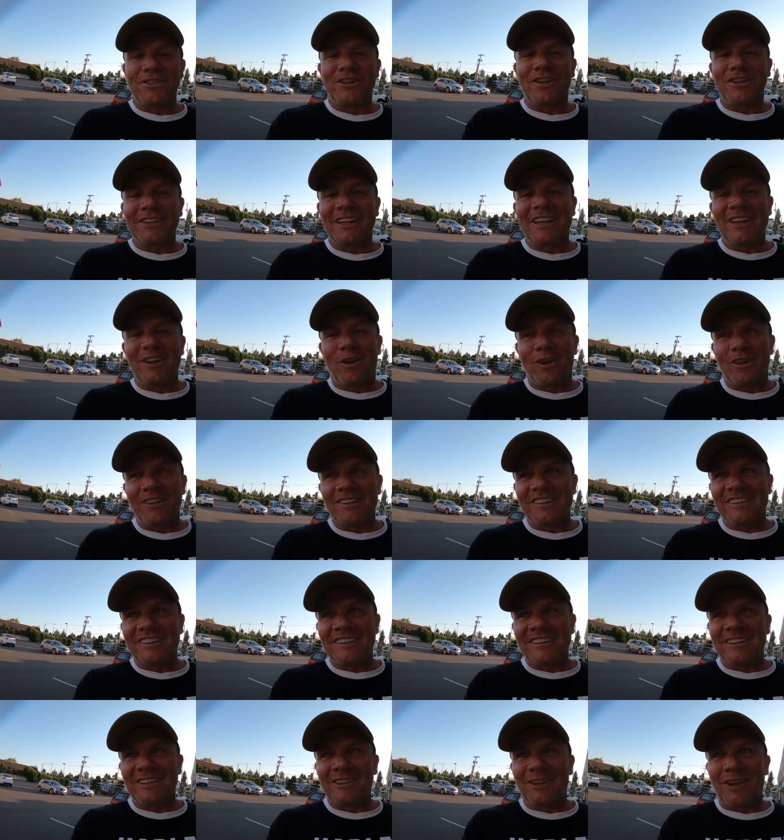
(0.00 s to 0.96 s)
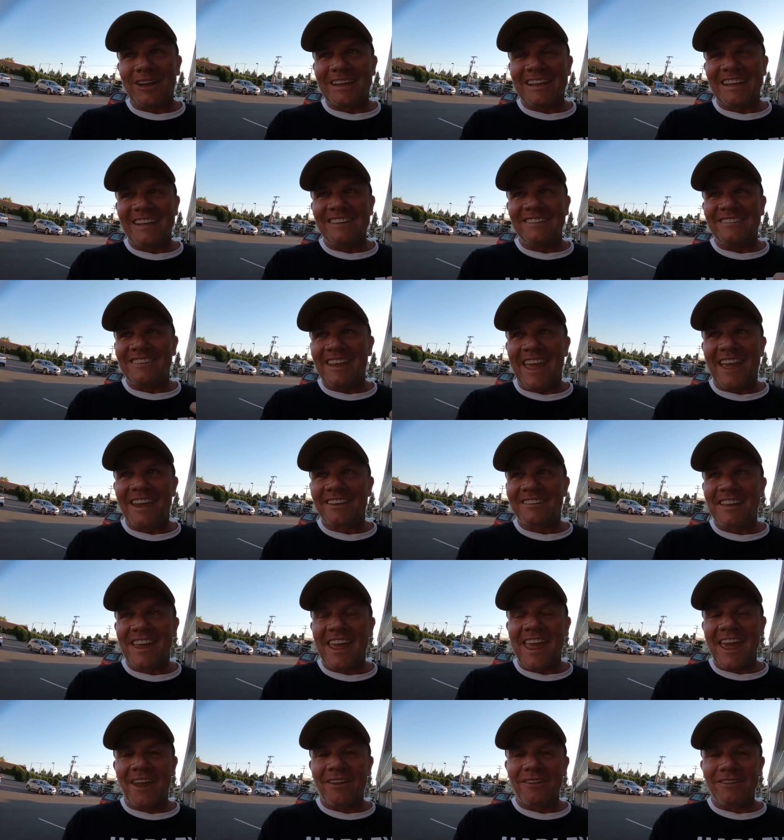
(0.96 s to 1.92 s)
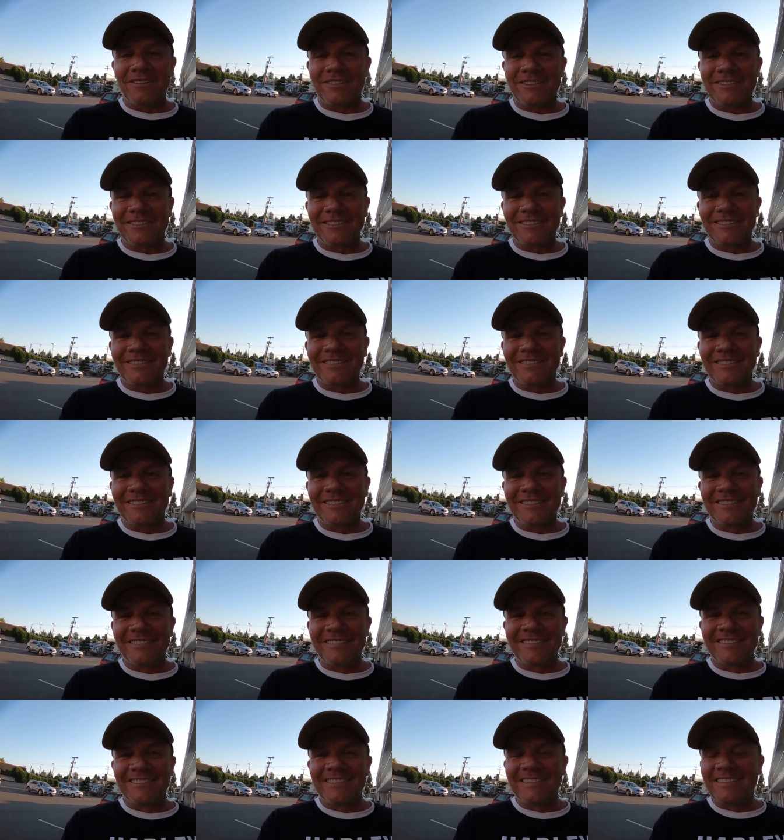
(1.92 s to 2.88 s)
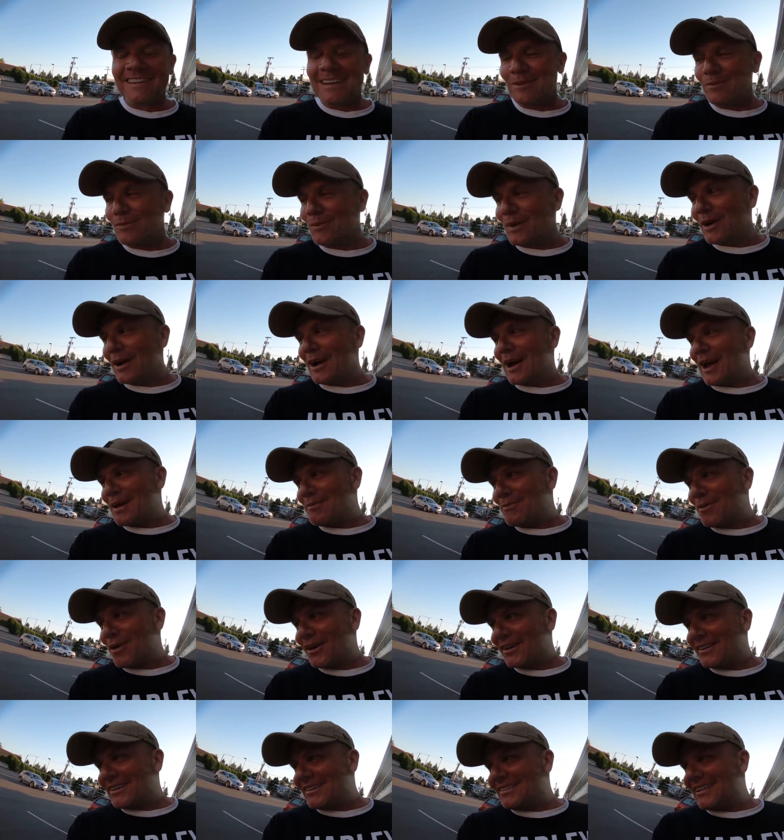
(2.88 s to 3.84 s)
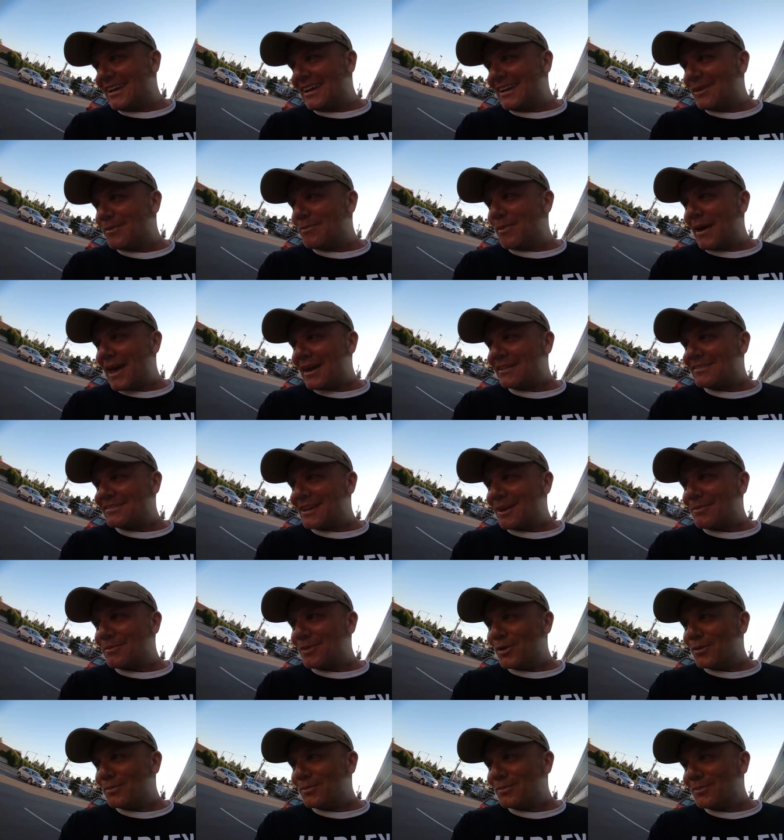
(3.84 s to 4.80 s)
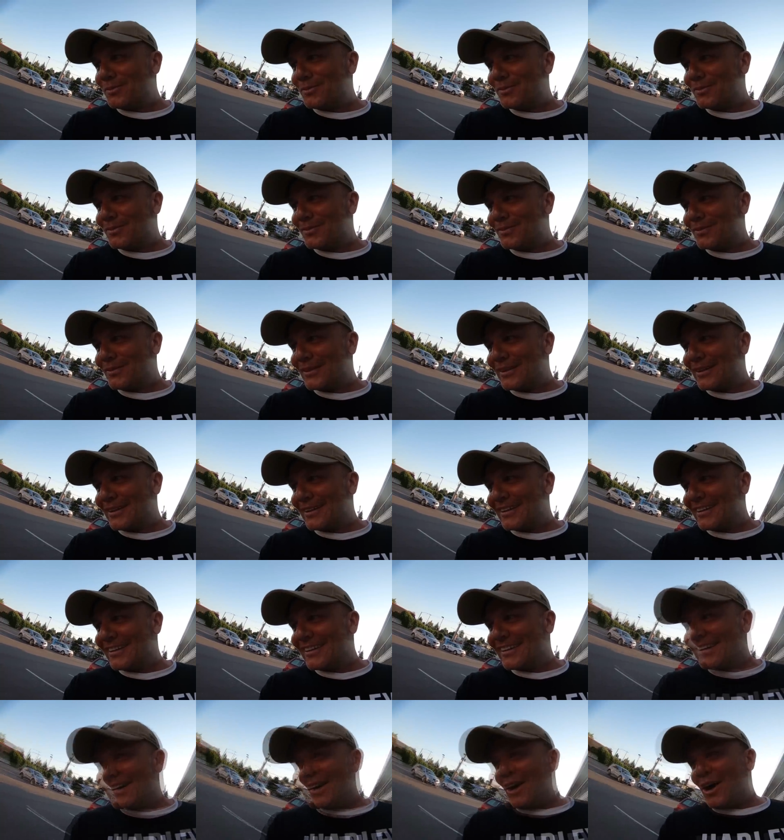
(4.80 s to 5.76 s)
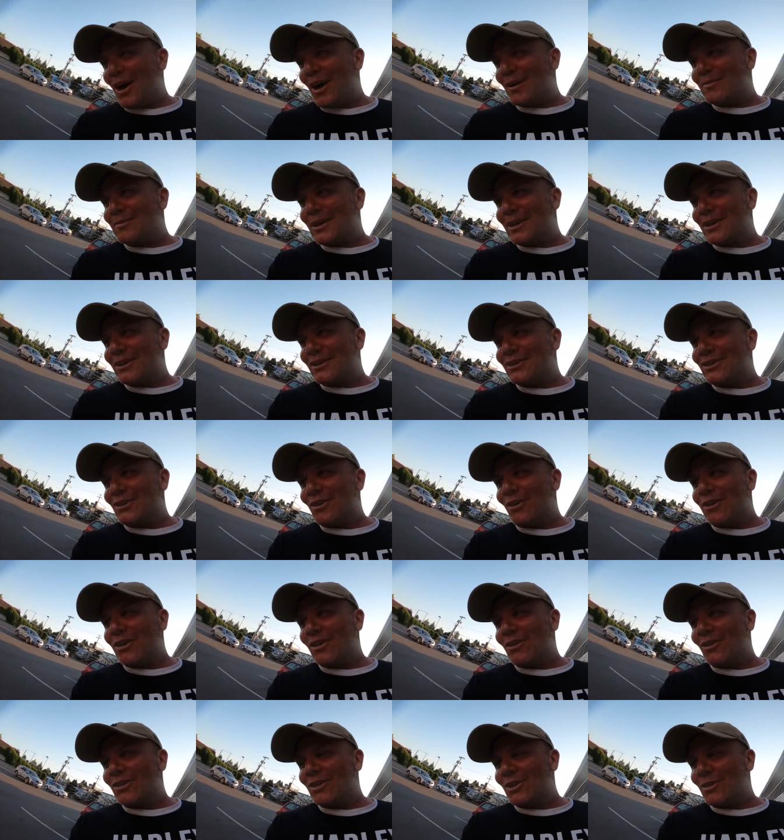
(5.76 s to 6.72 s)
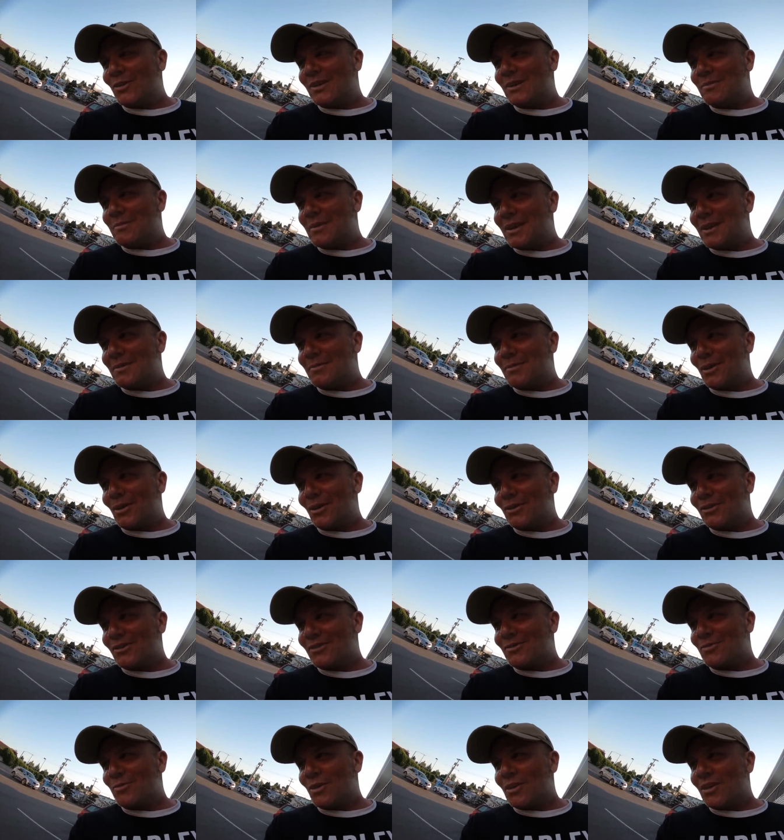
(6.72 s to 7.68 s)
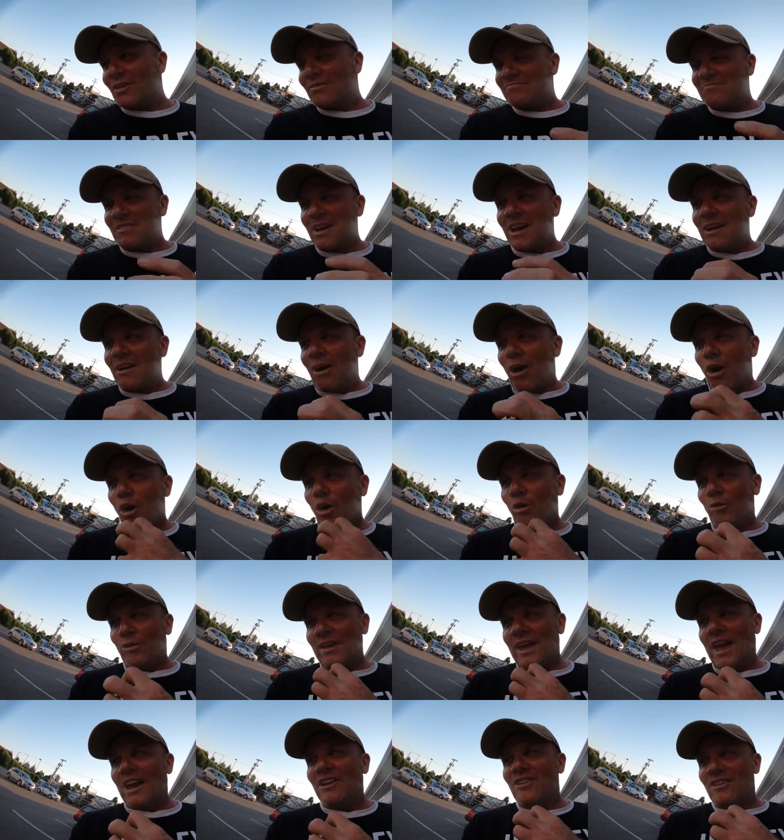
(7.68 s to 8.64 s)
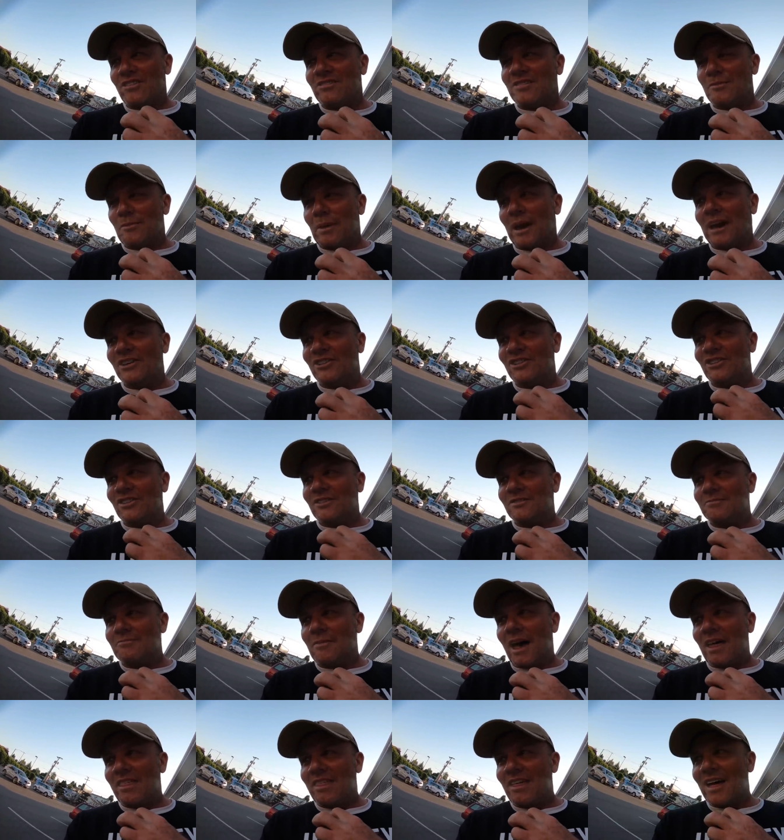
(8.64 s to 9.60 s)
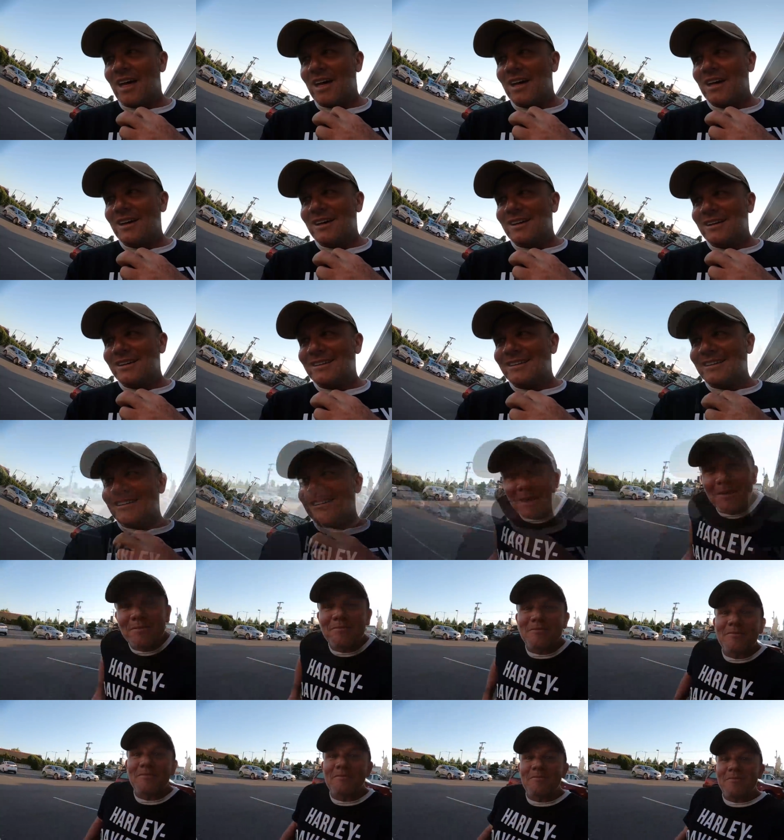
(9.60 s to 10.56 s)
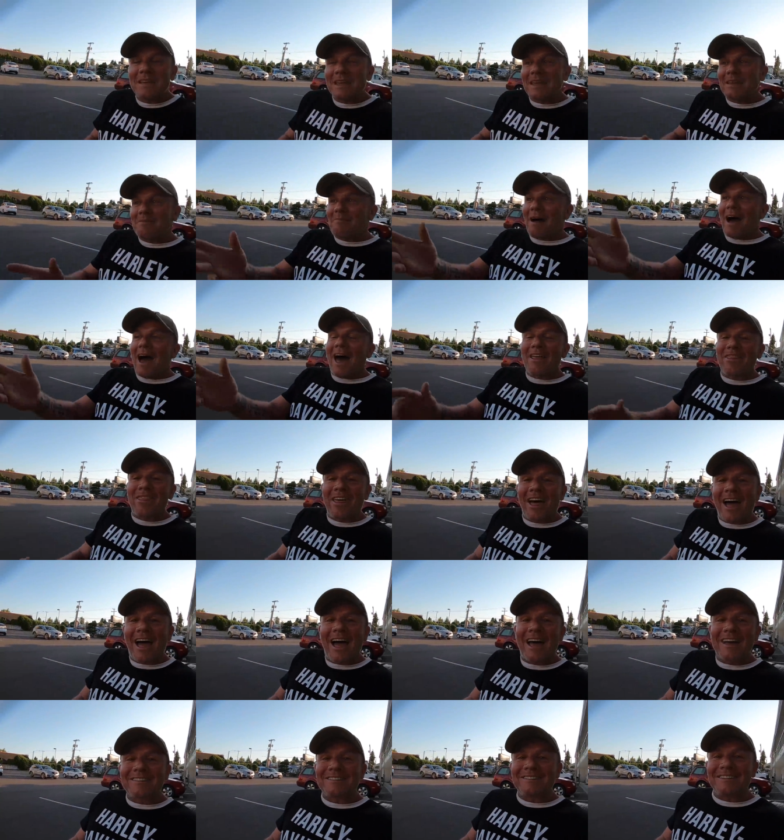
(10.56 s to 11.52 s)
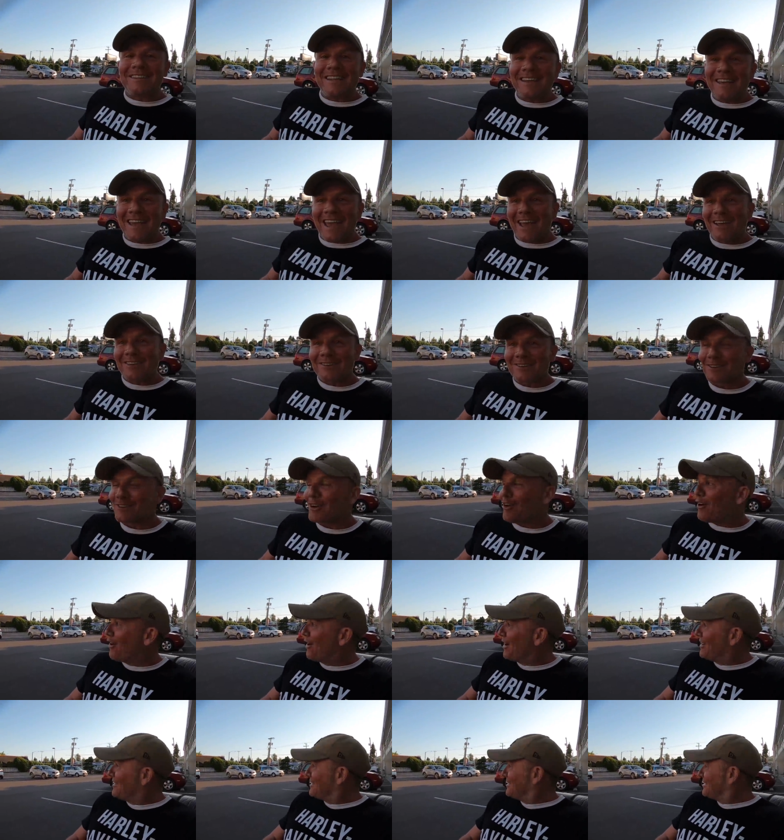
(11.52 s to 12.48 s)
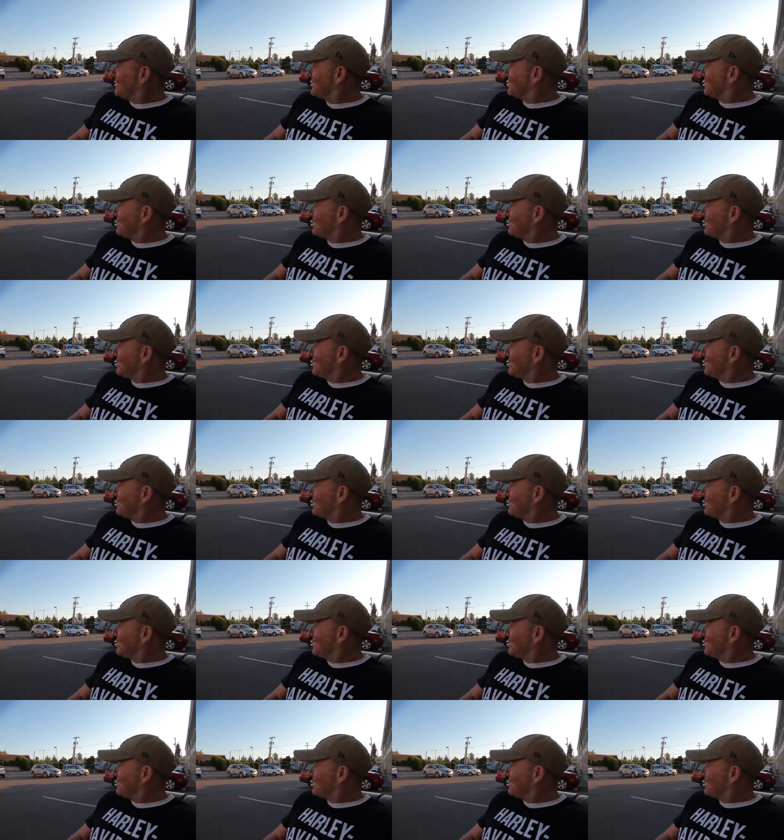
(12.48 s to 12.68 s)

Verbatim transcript: certainly not like in downtown. Where, am I in a bad suburb? Oh. I'm going to shine it on you in a minute, but I just want to hold the anticipation, Martha. Yeah. So me and Martha are sitting outside